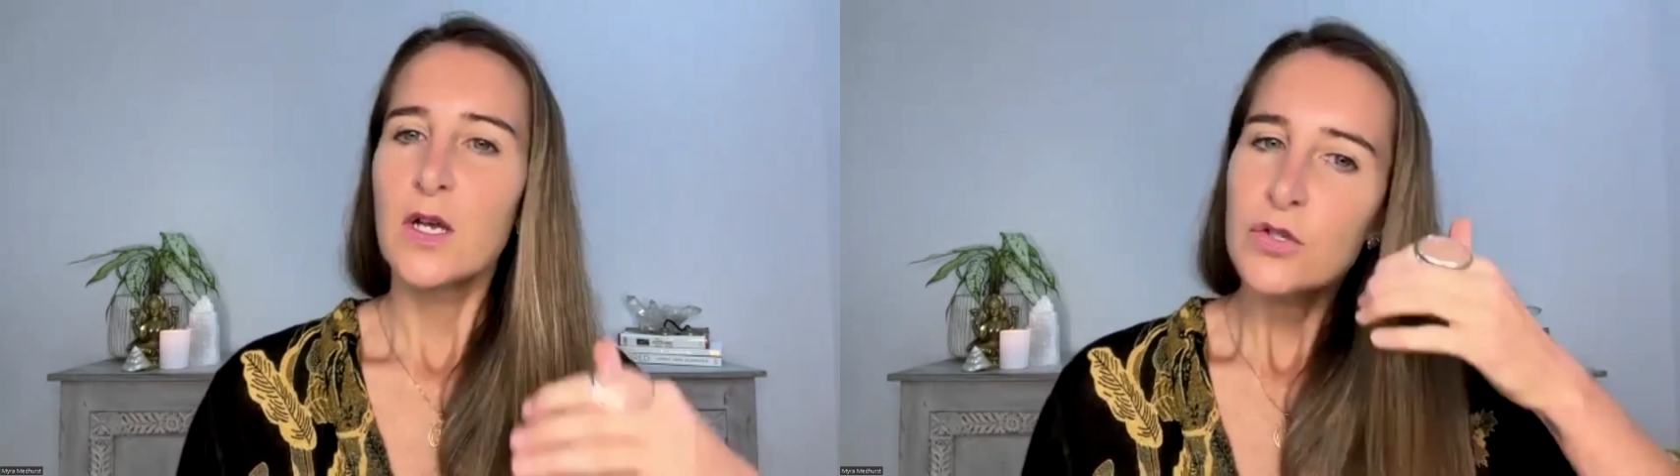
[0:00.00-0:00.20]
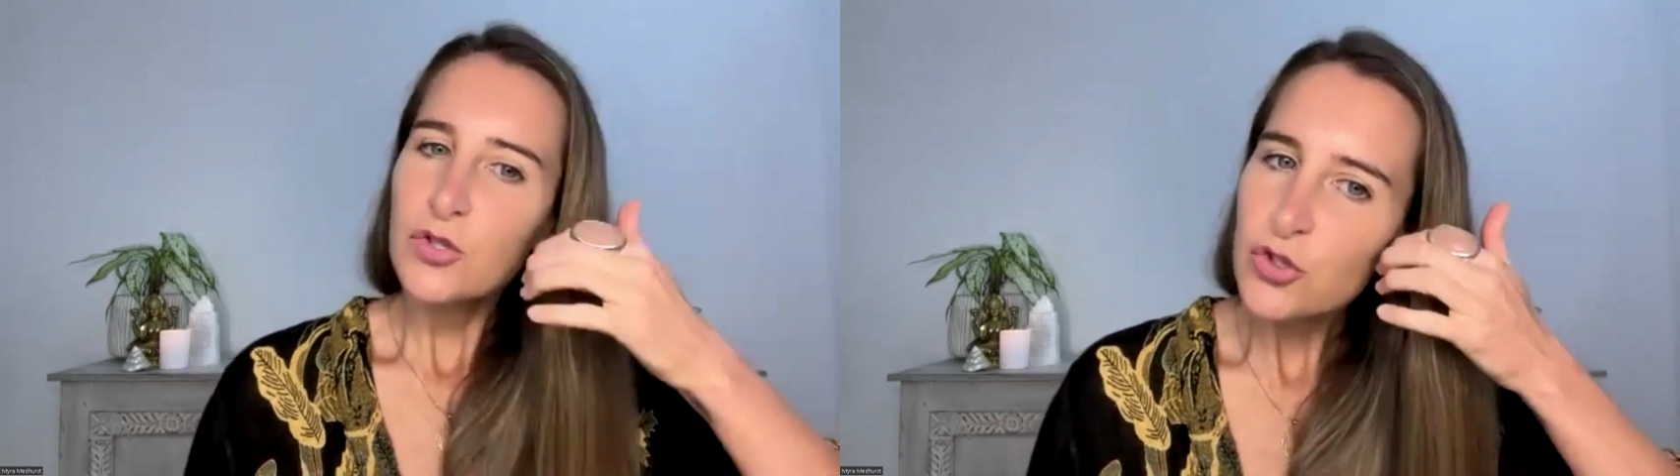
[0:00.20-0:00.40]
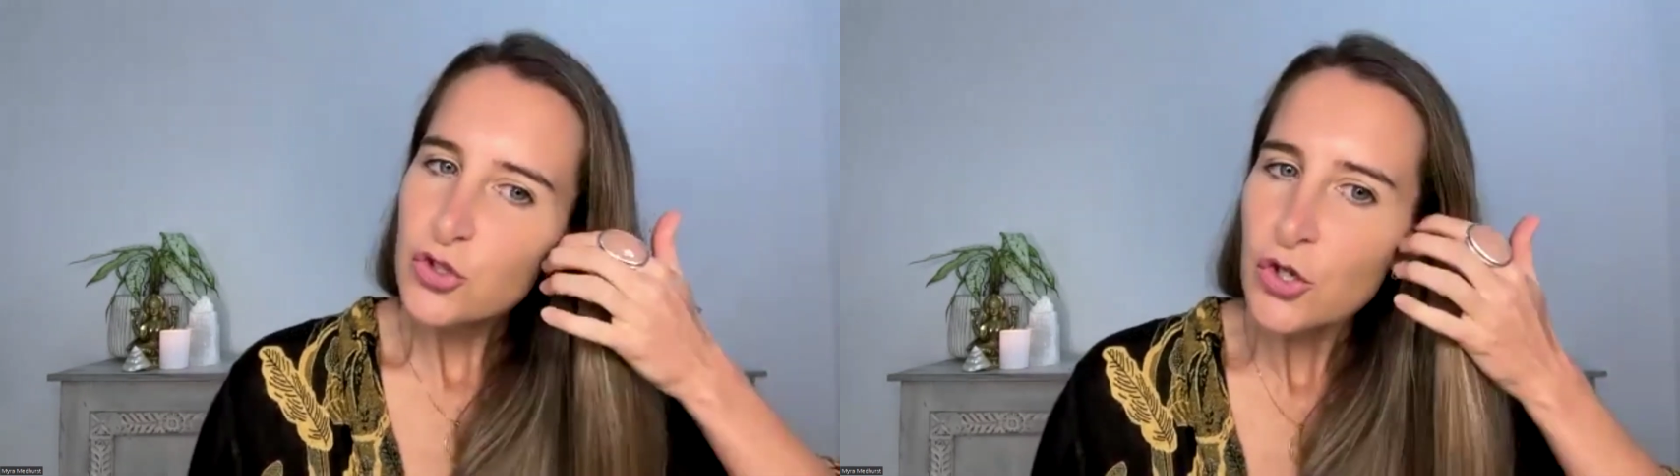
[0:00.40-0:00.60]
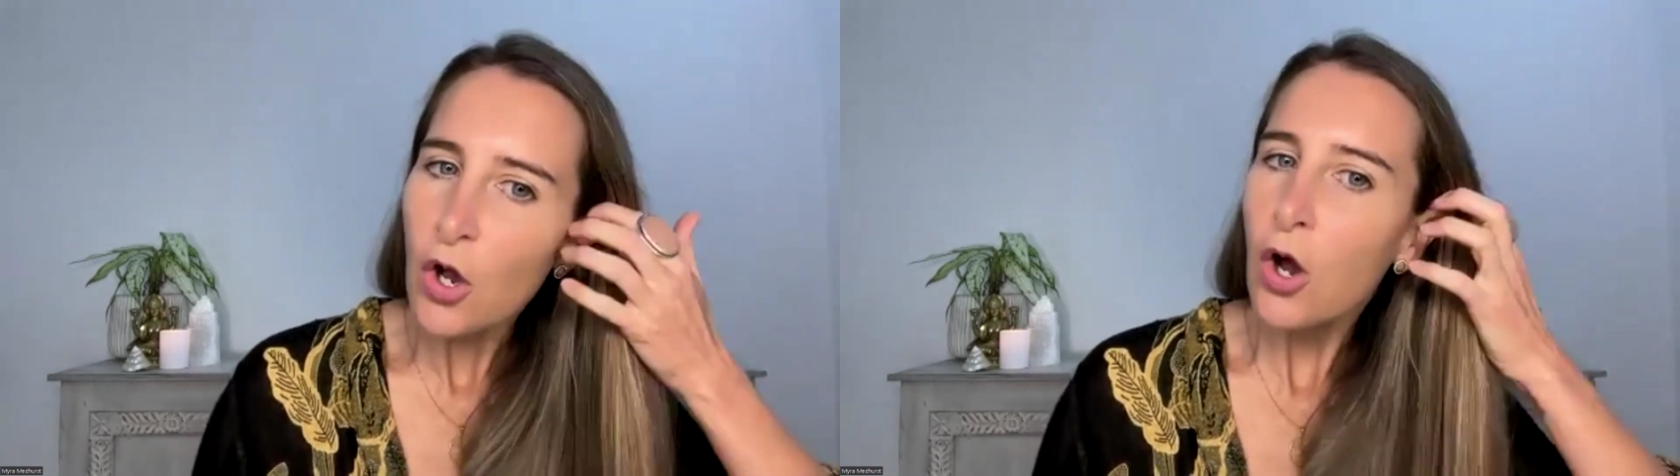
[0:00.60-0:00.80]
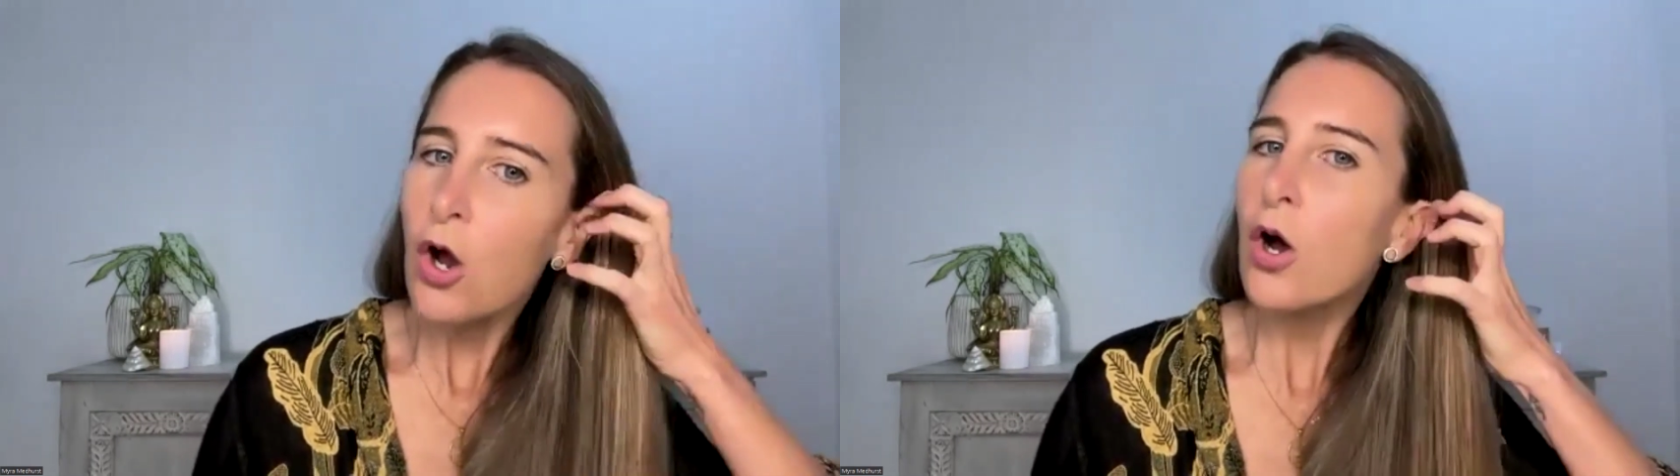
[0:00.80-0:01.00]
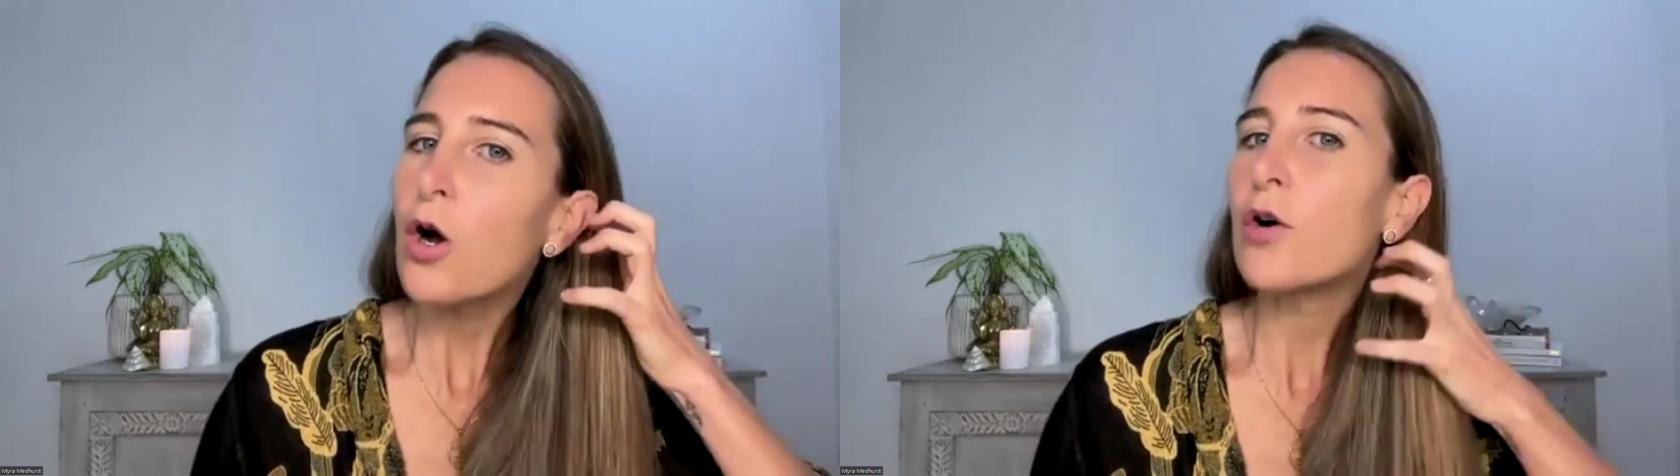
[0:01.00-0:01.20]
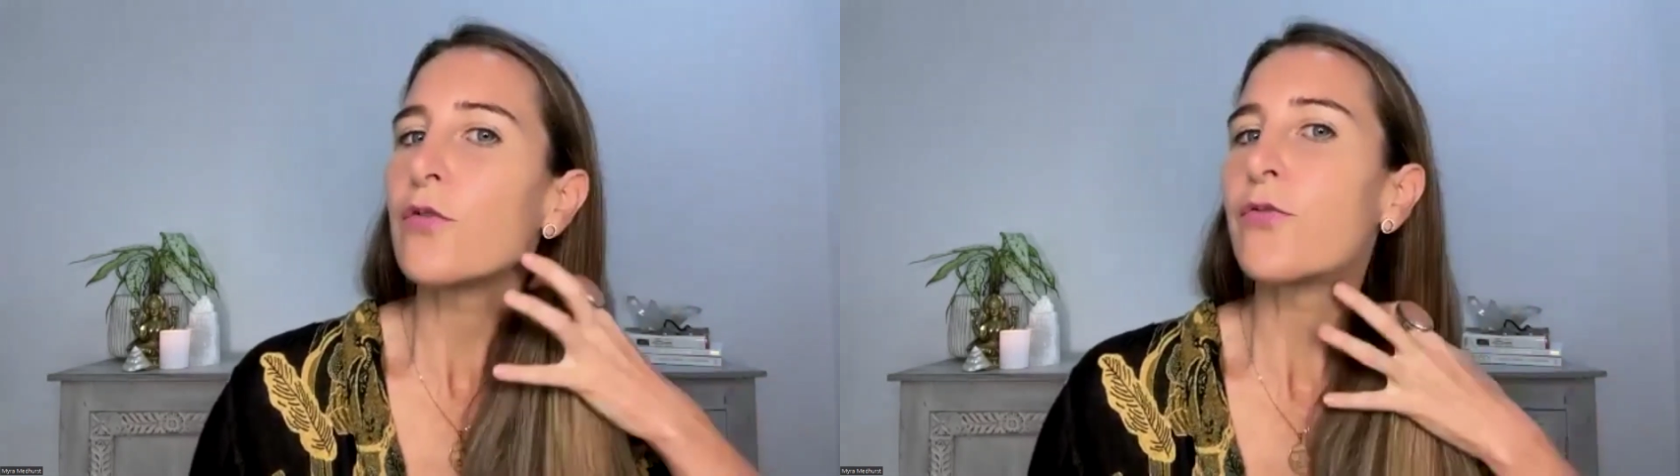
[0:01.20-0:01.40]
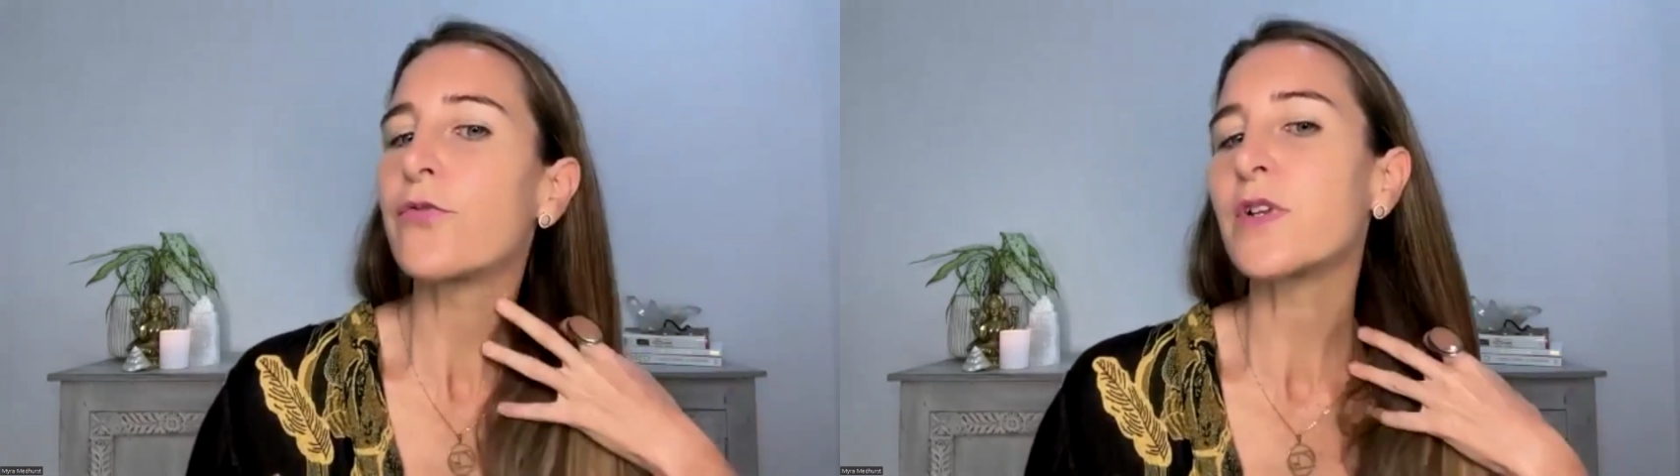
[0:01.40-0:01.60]

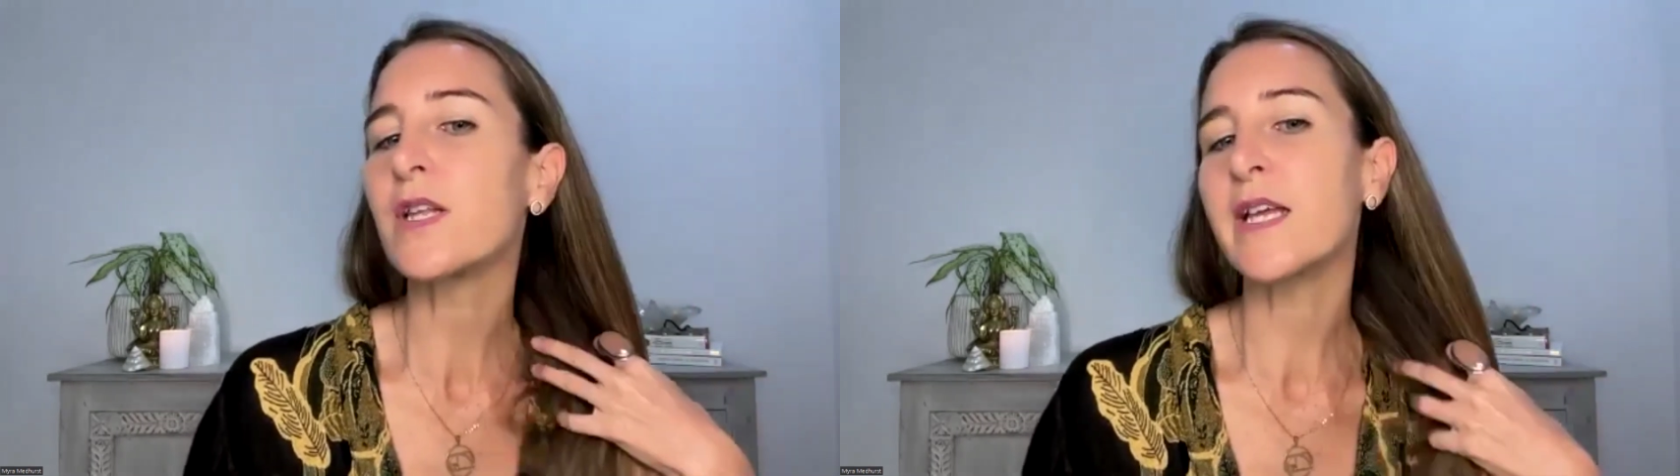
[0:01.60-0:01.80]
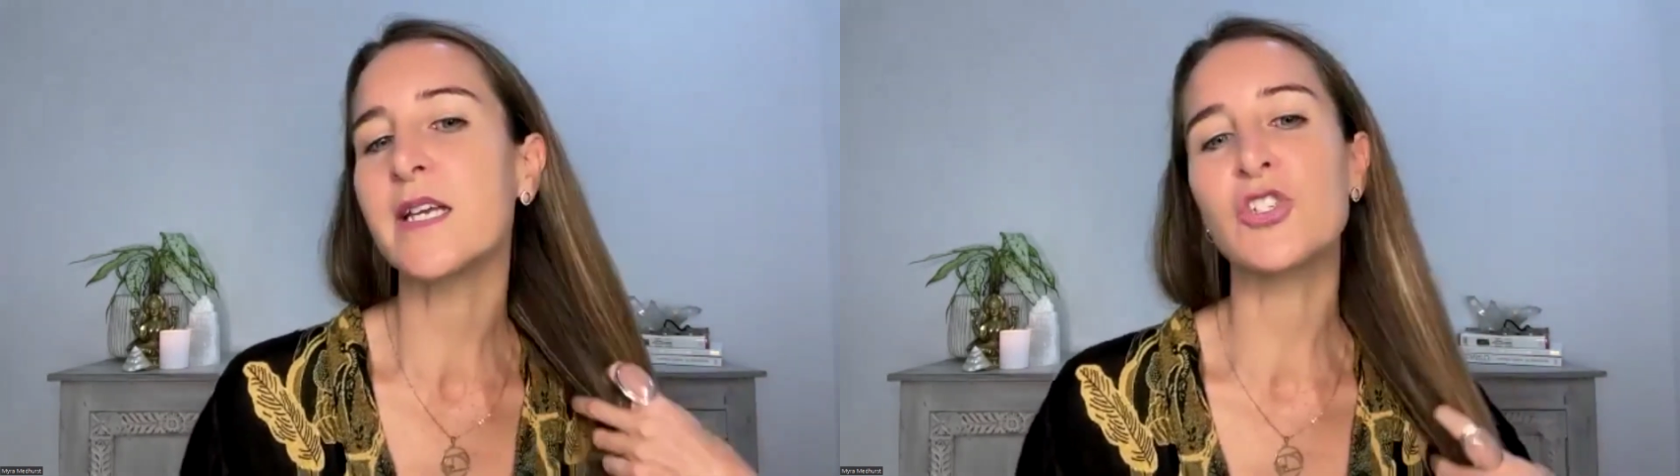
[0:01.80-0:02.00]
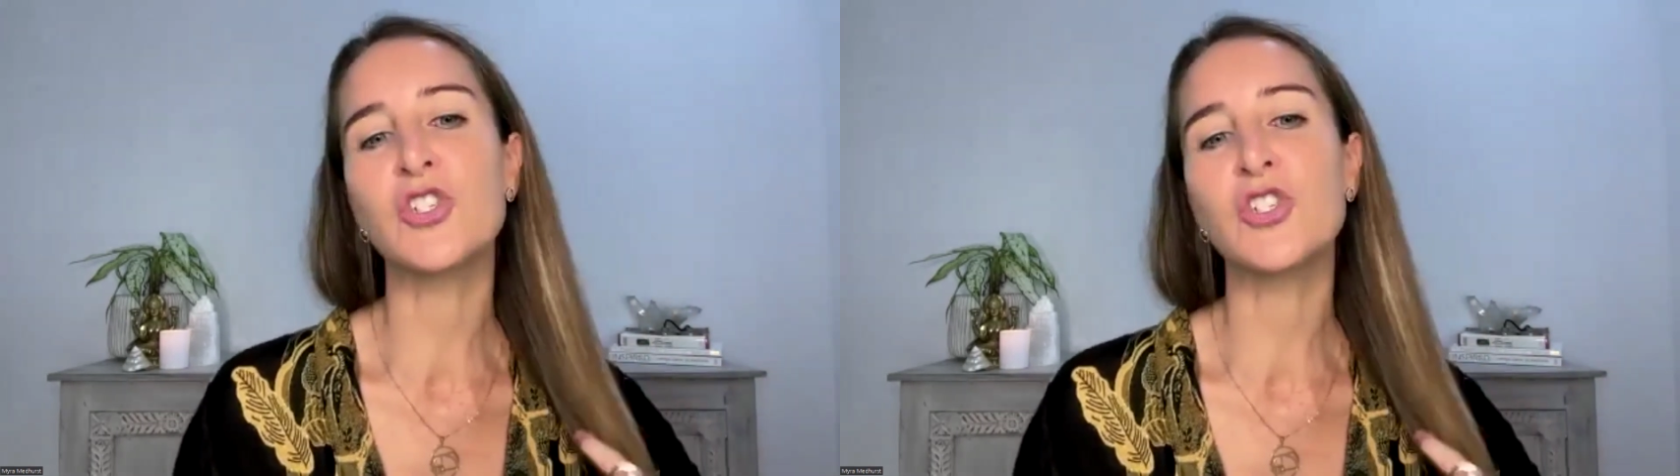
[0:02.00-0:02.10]
Softly and